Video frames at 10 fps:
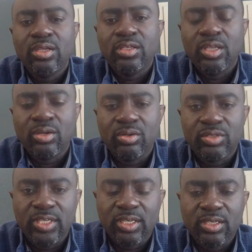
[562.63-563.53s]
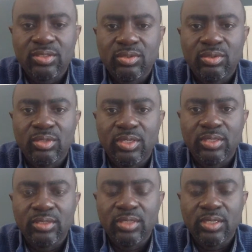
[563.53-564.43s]
They're going to take it to
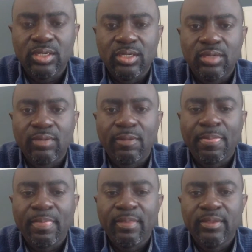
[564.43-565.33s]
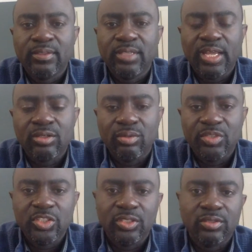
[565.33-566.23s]
the land
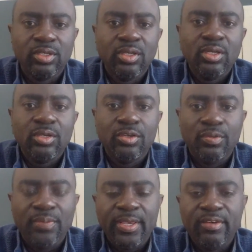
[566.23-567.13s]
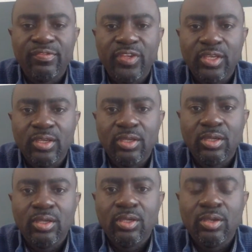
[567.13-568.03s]
commission. You pay the fee.
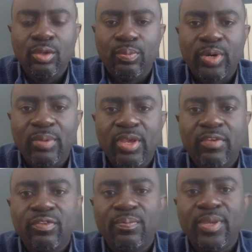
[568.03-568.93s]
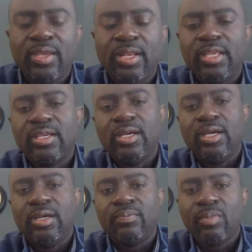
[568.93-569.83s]
You probably have to pay like
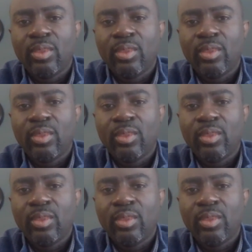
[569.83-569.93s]
a